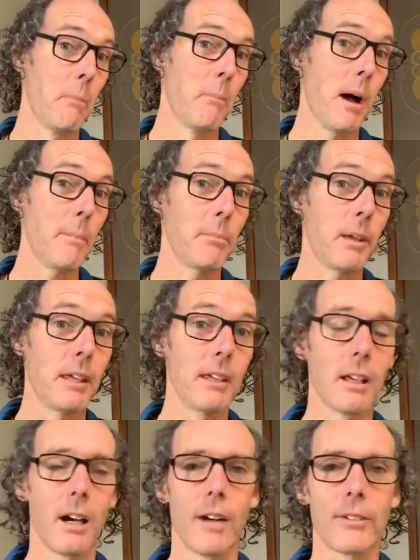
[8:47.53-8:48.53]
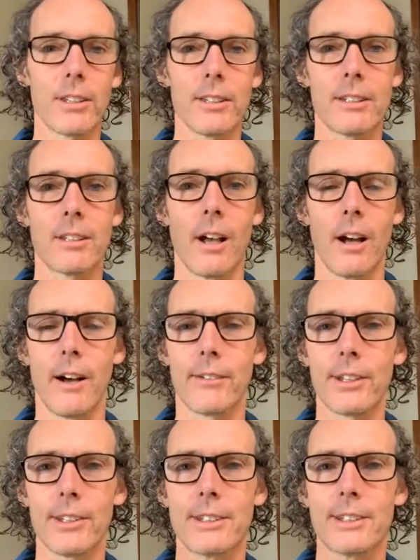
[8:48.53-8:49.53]
Might be. I've got
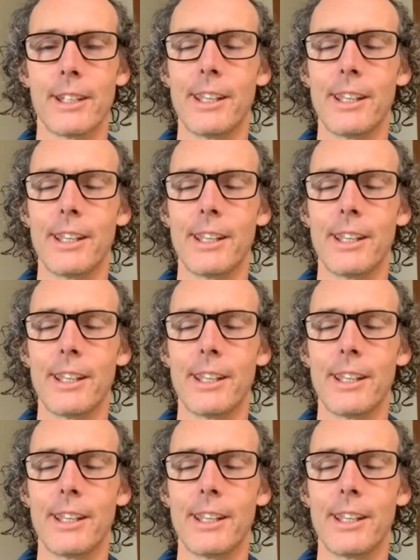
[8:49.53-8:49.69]
this